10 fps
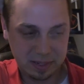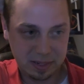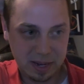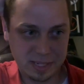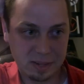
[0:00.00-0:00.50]

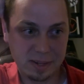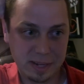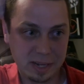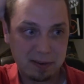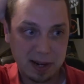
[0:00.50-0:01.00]
I started
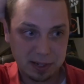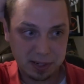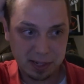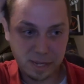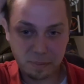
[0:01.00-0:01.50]
getting
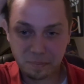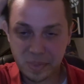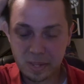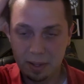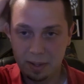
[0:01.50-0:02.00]
erections again
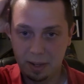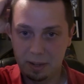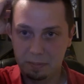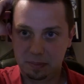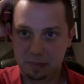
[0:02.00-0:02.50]

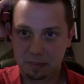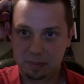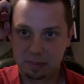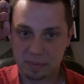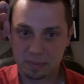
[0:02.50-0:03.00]

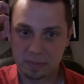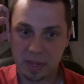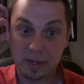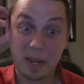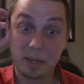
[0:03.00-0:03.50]

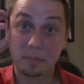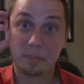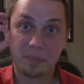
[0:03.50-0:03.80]
at night.